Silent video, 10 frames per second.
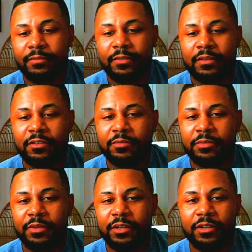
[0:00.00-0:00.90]
She was putting
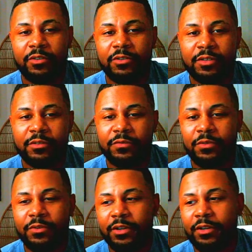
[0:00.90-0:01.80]
the groceries on the
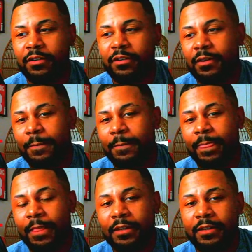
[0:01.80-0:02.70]
foyer,
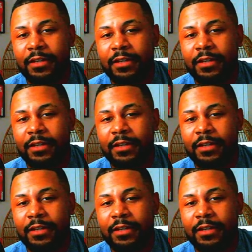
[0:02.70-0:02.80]
and